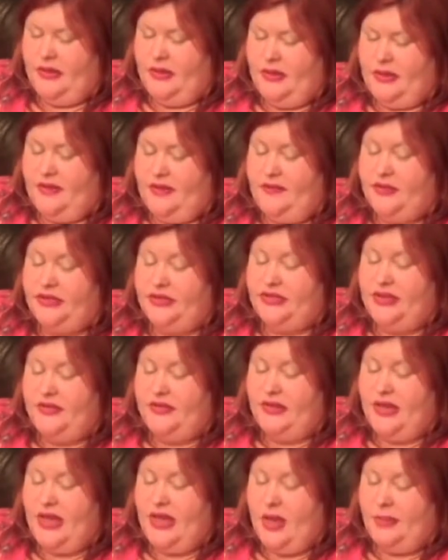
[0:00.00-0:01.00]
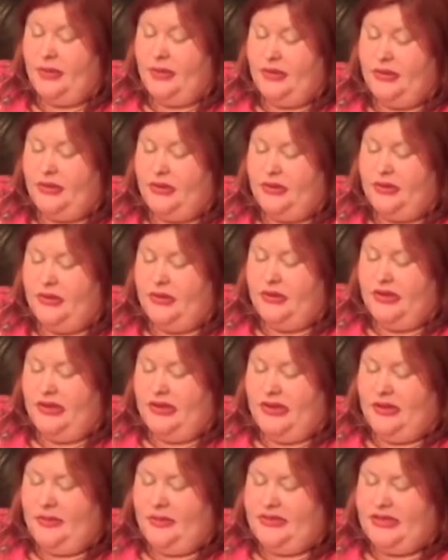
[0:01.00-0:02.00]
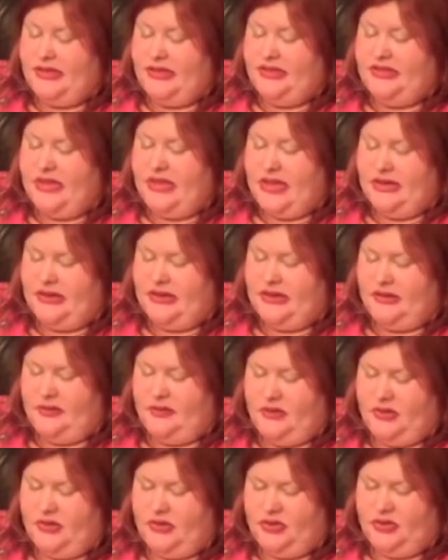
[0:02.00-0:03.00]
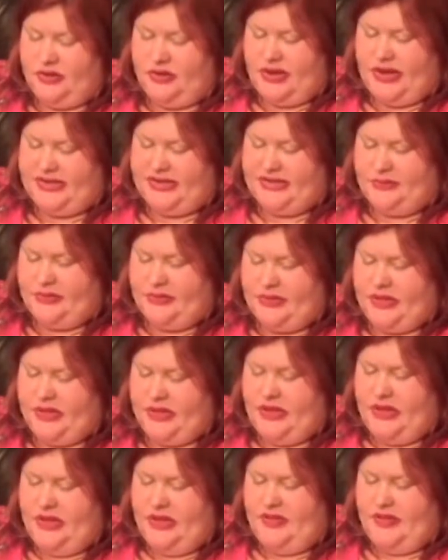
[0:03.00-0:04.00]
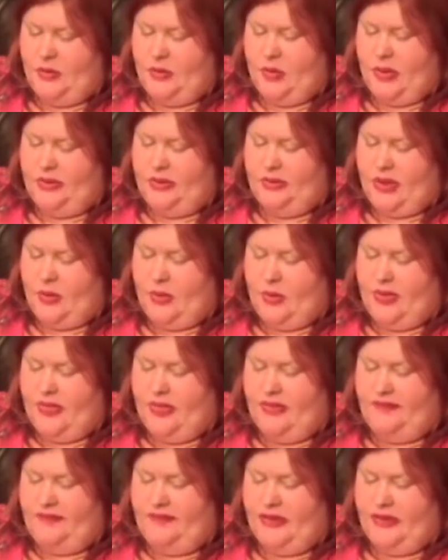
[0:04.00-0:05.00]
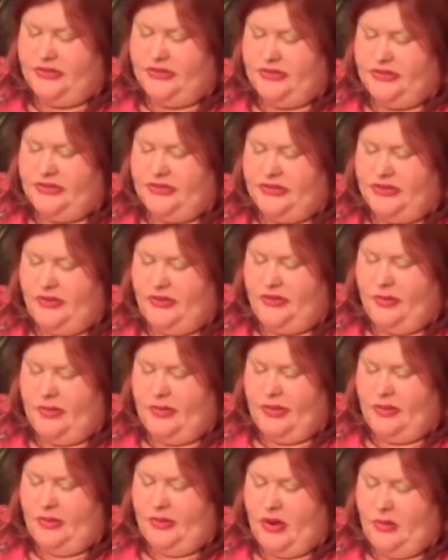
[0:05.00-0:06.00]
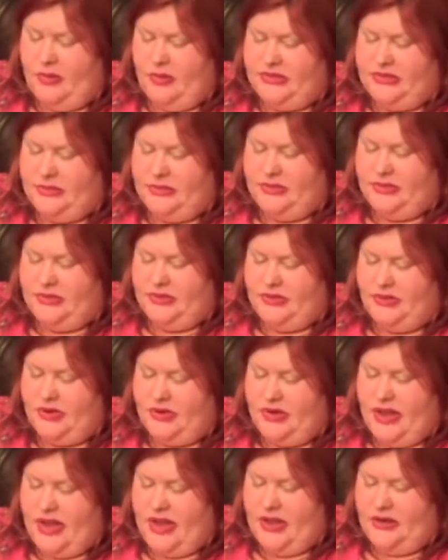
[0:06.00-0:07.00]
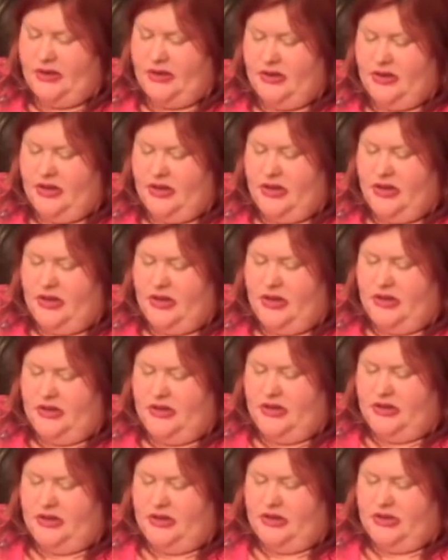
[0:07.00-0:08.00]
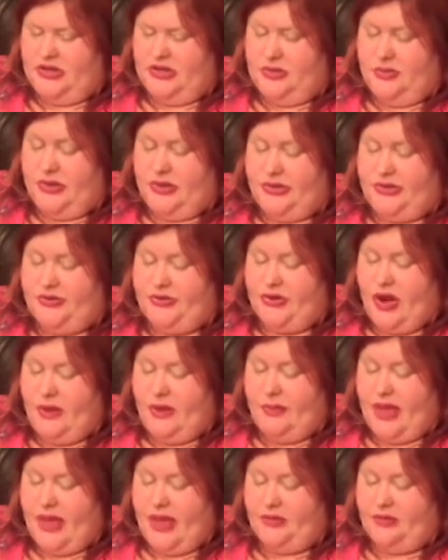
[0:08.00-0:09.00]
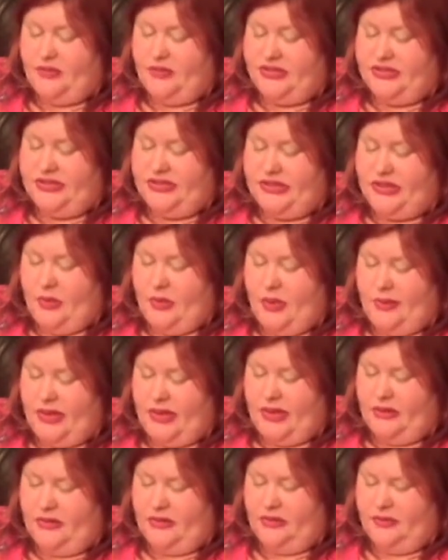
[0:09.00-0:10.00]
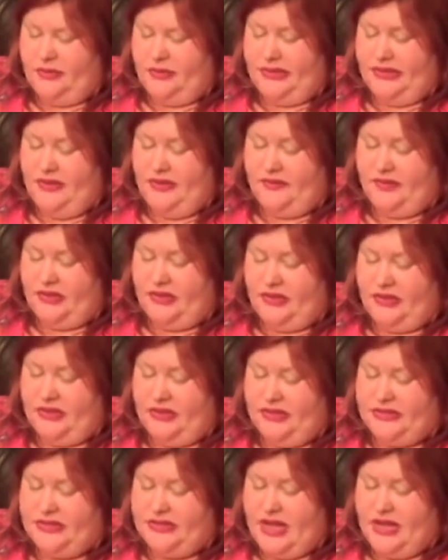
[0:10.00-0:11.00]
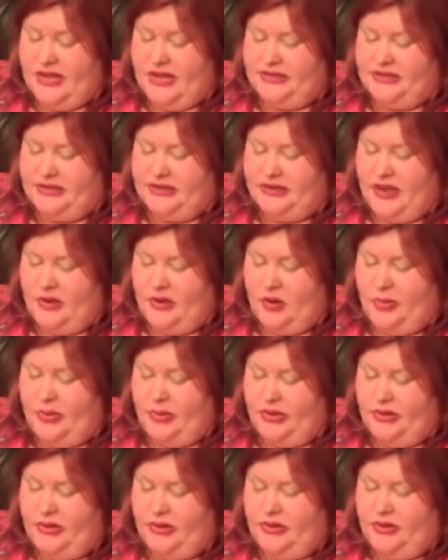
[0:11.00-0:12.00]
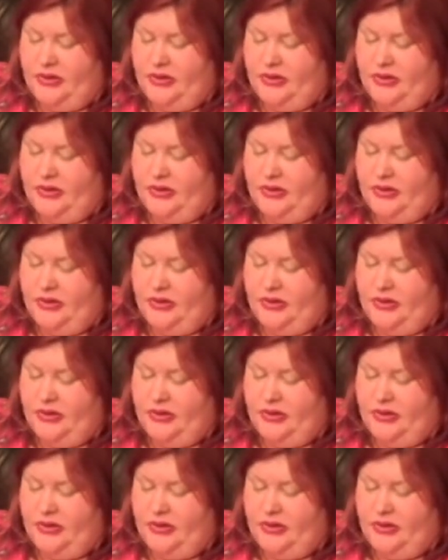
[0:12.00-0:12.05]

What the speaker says: At first nothing happened. It was held tight in the creature's grasp. Then one by one the fingers loosened their grip and the marble slipped into her hand. She pulled her arm back through the sticky webbing, relieved that the thing's eyes had not opened.